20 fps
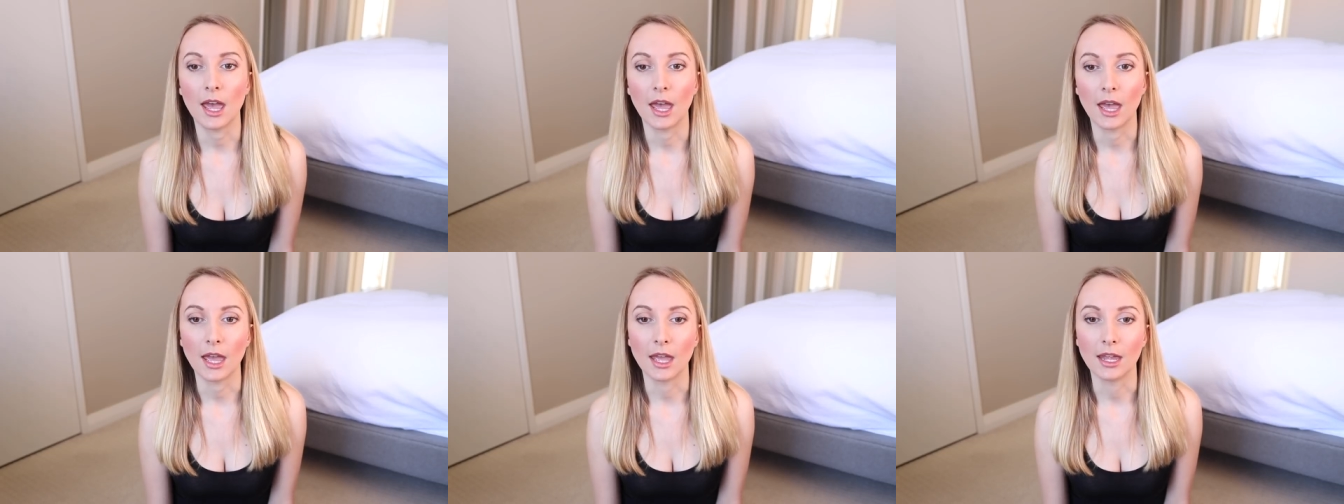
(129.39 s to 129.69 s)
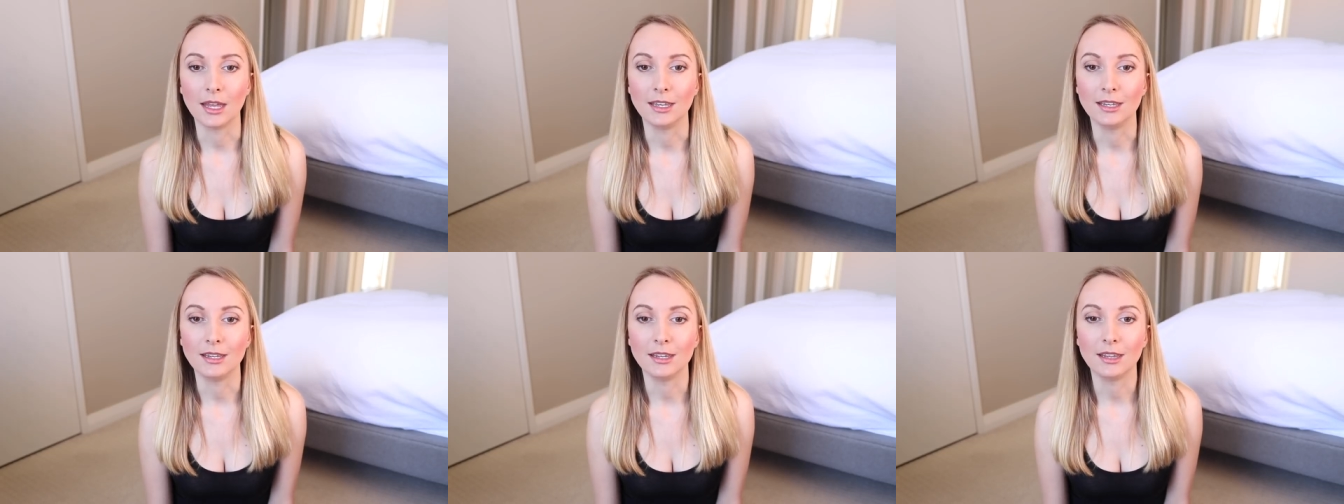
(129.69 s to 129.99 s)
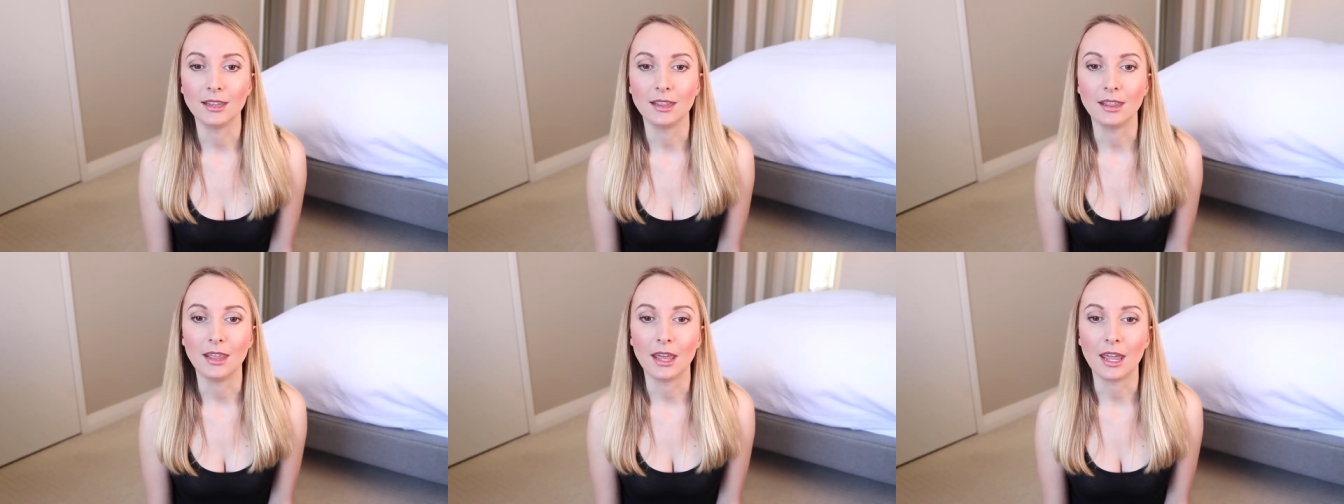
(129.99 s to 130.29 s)
and
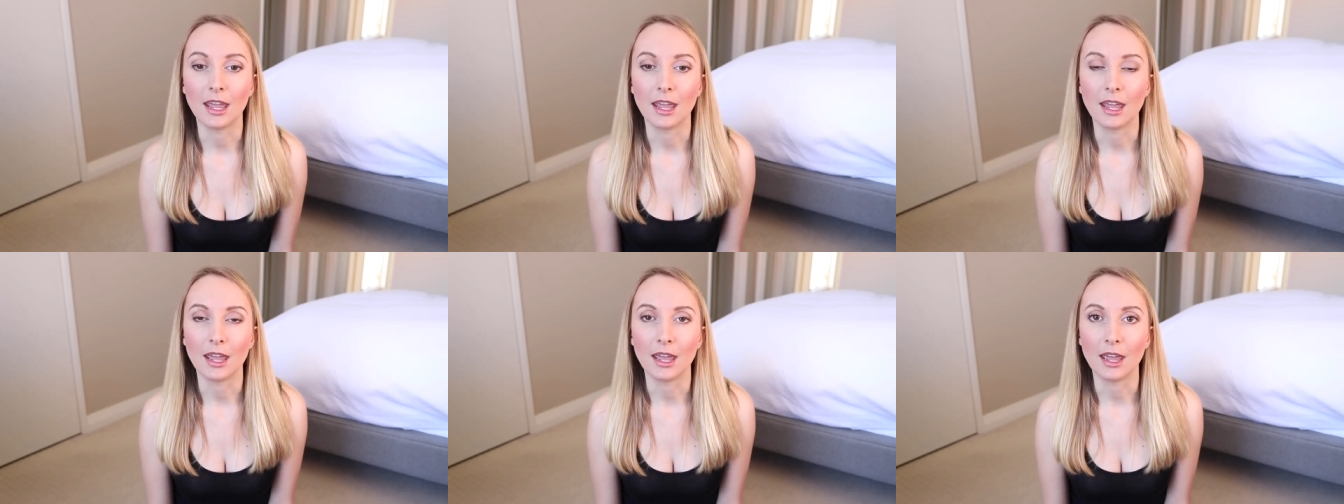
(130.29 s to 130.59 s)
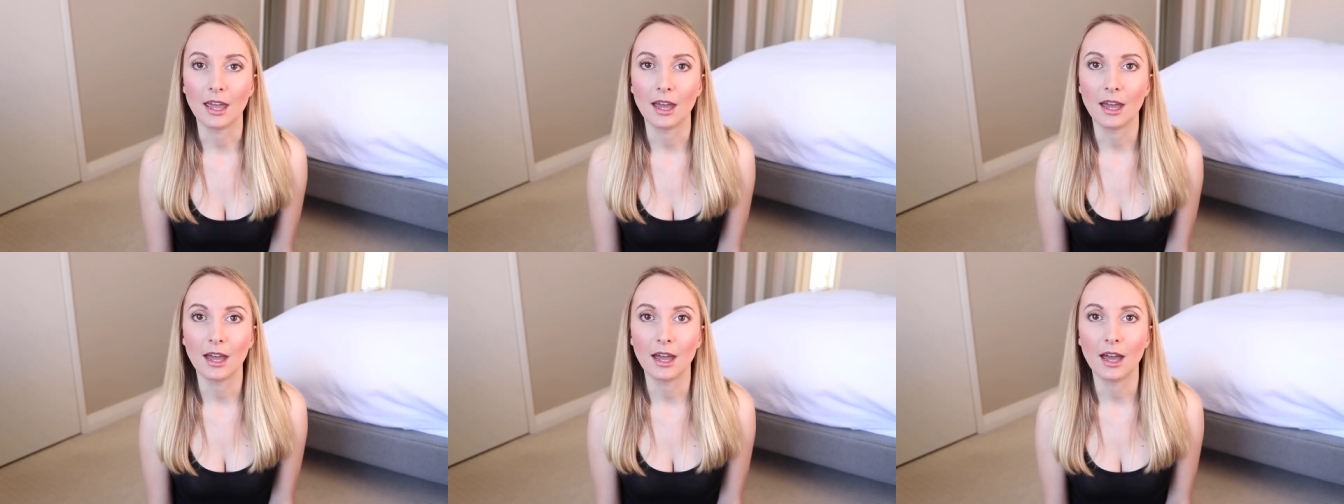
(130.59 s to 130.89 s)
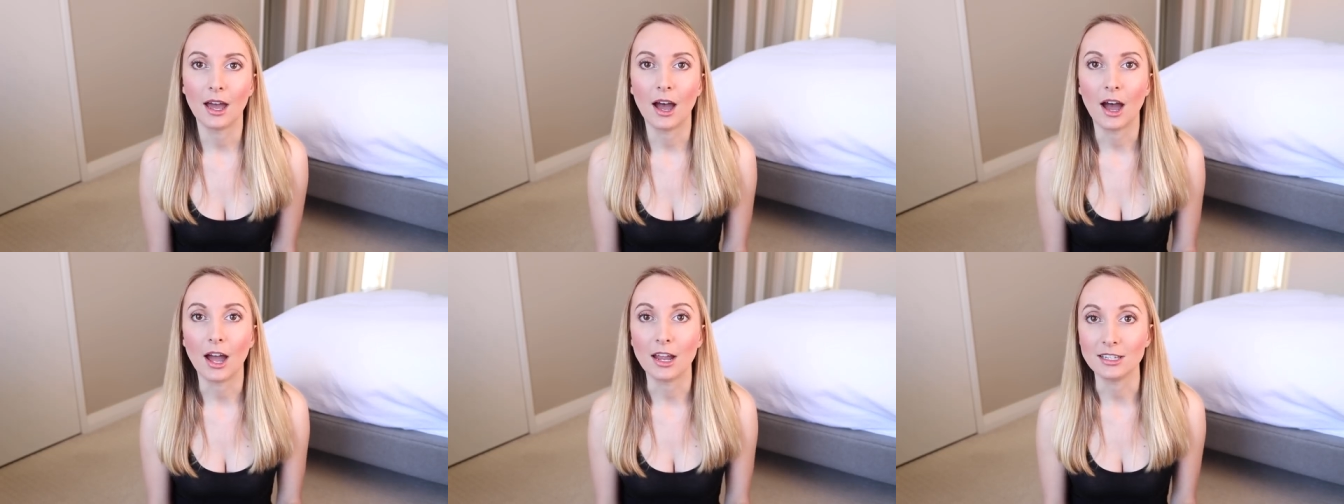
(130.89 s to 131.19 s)
their
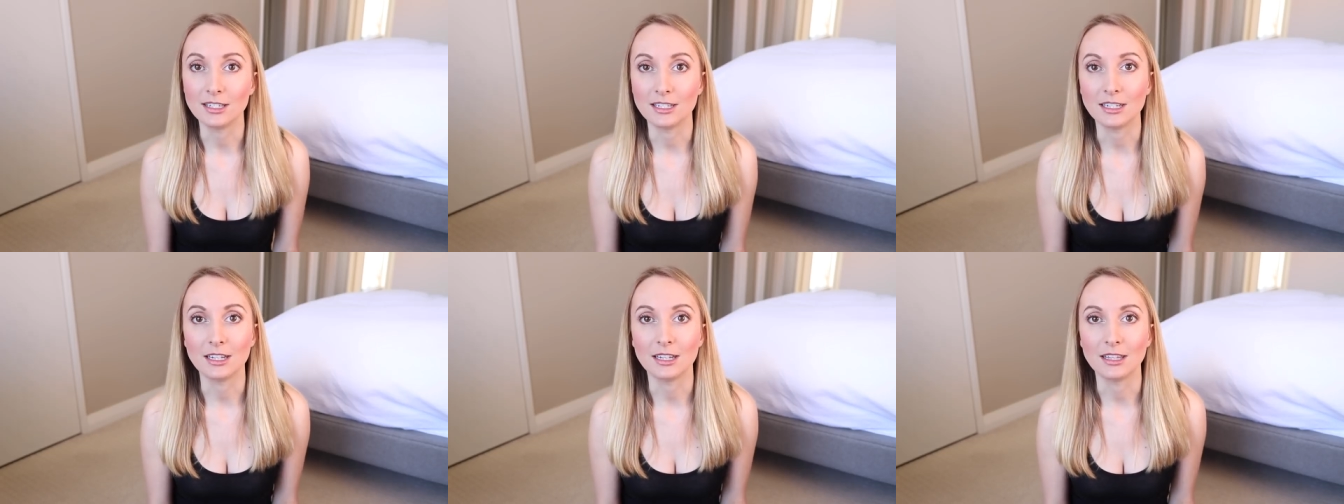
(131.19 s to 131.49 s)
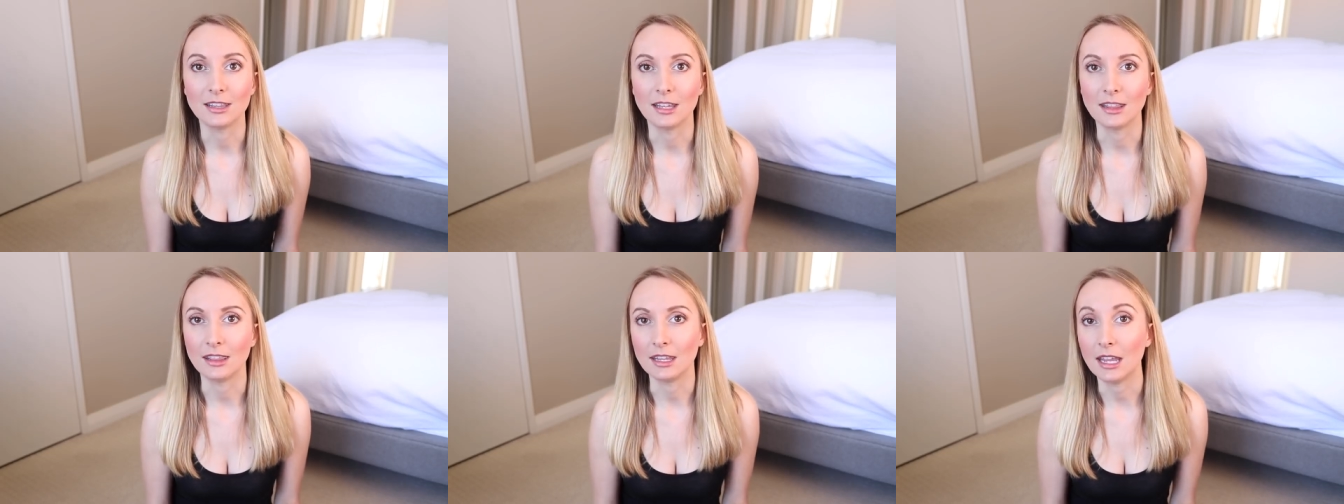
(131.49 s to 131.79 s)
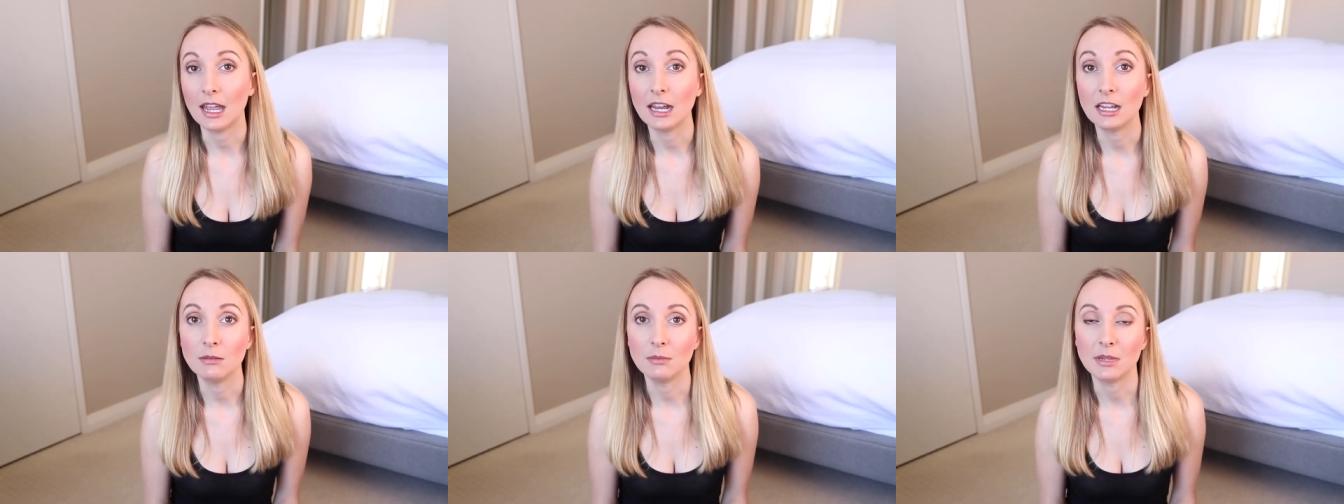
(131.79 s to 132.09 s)
idea that
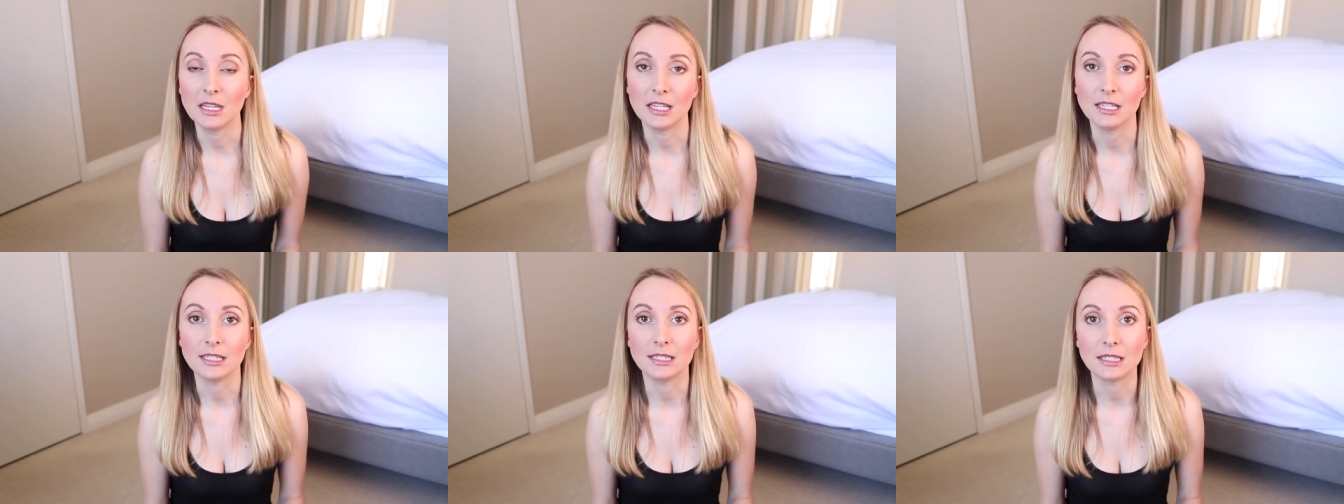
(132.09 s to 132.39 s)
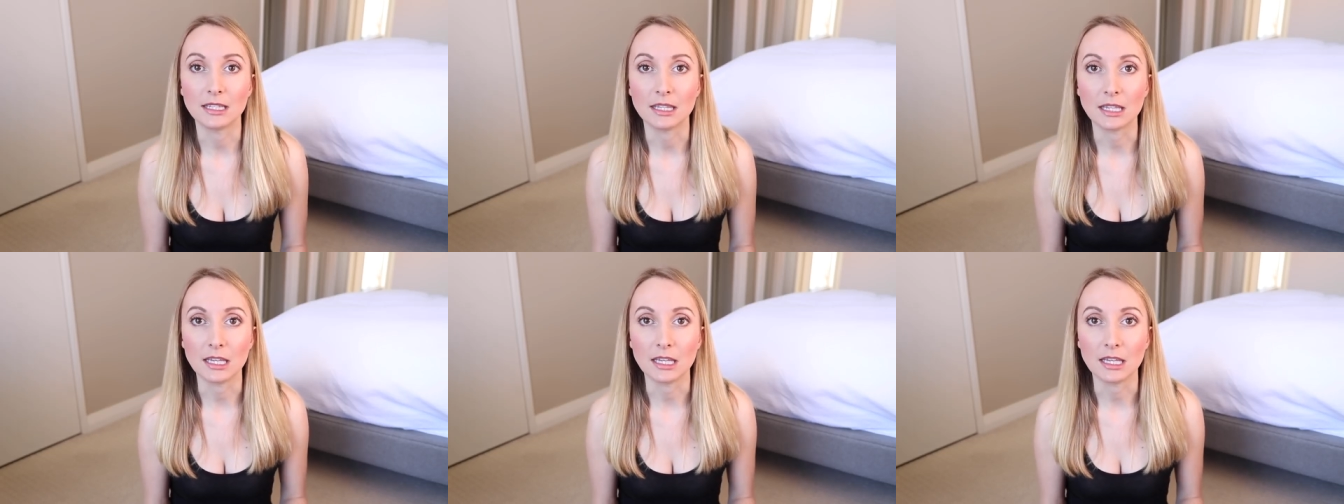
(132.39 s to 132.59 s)
the enemy is